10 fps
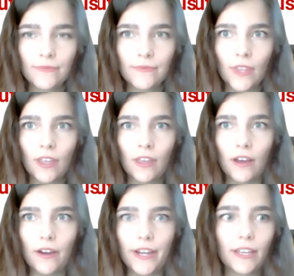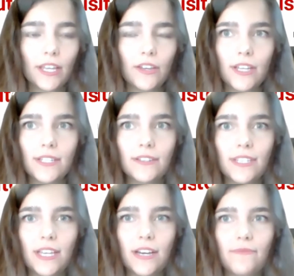All right, can you guys all see
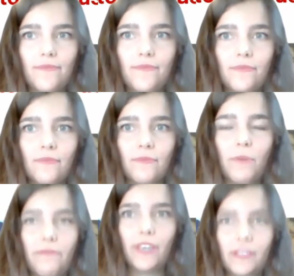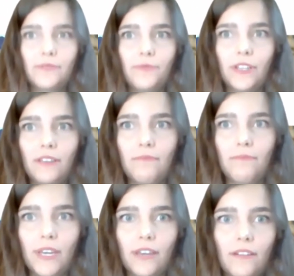that? My face really
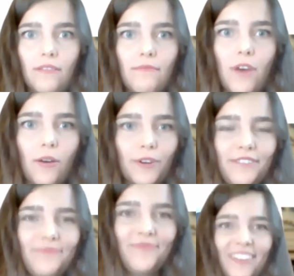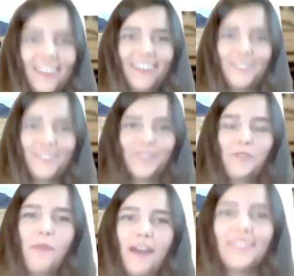big and awkward. Let's get it
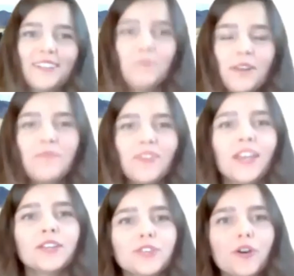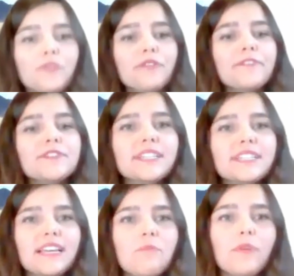back a little bit. So the first
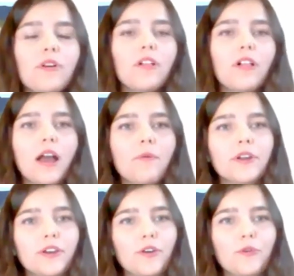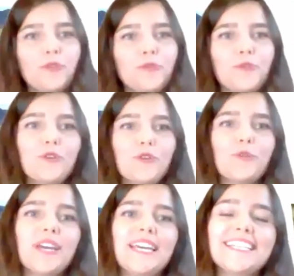example I want to go through
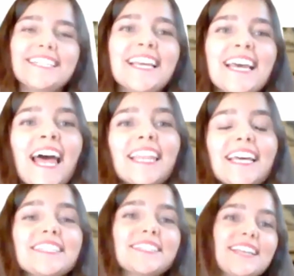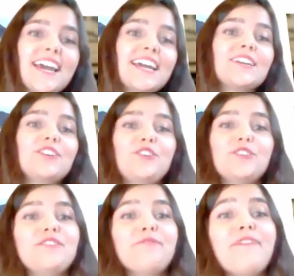is, let's say
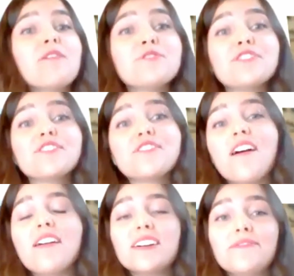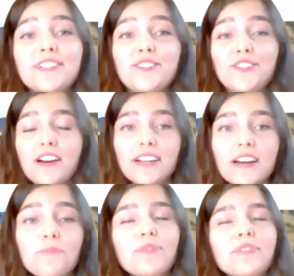you're the founder of a
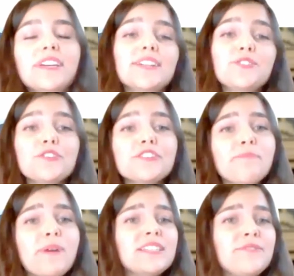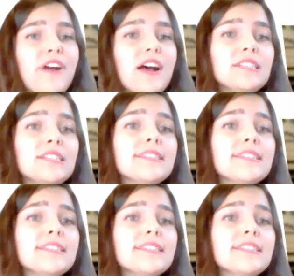startup. You got two of your best friends.